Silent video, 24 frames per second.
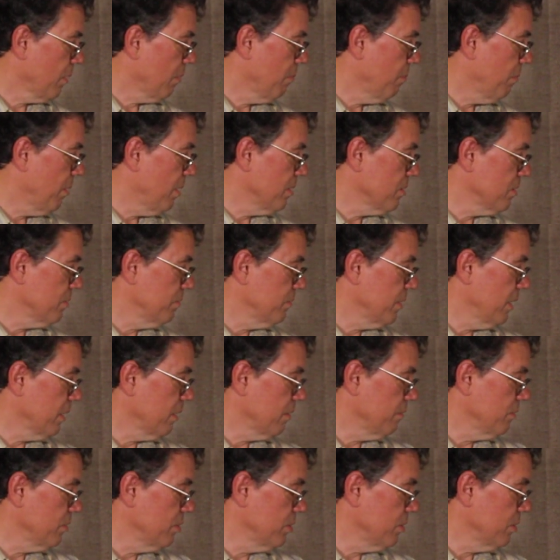positive,
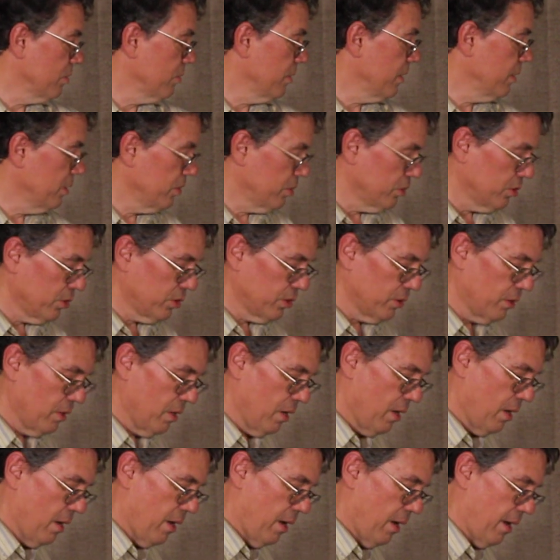negative, and zero integers,
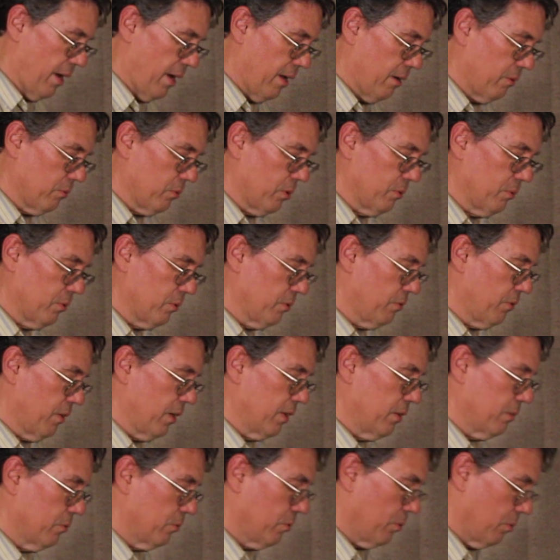and what we'll
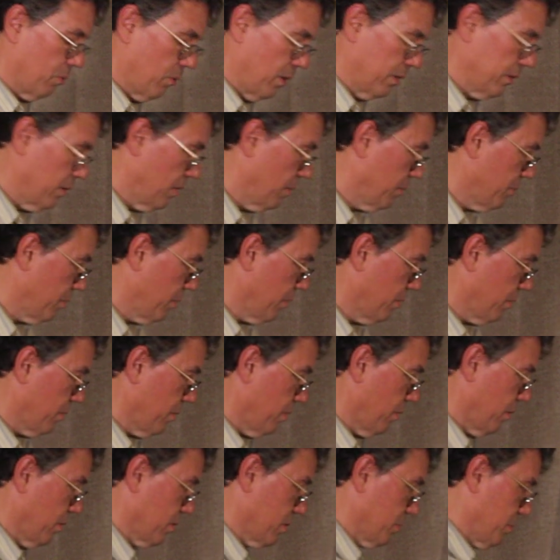wind up with
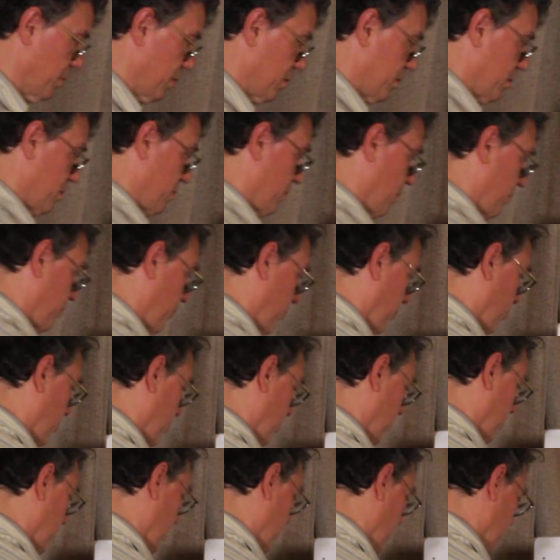are expressions of the
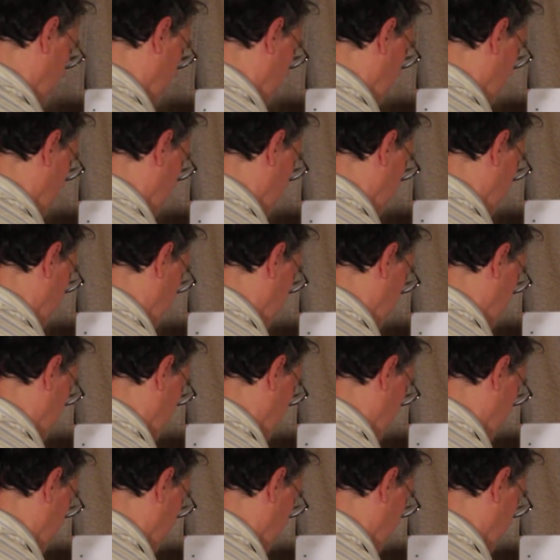form x
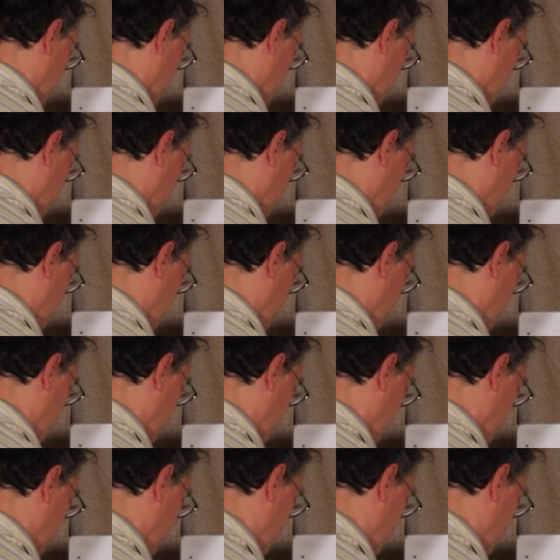squared minus 5,